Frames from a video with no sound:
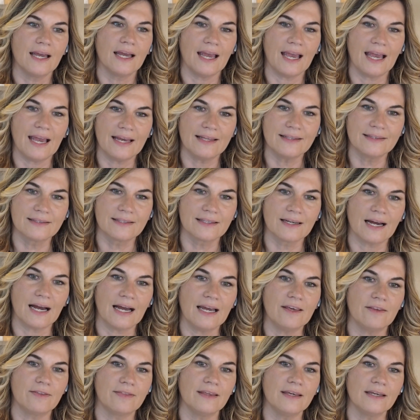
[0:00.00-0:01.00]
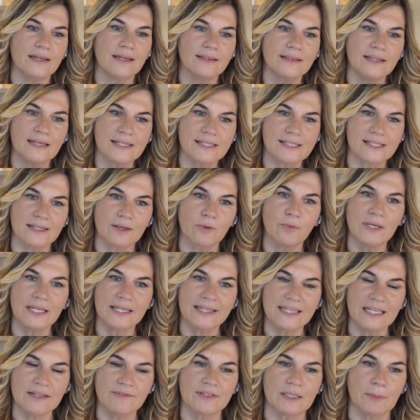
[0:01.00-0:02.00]
And I think this will
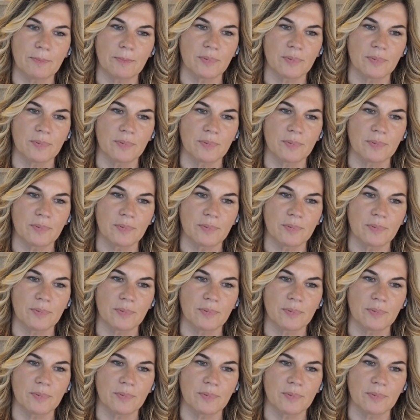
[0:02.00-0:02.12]
give the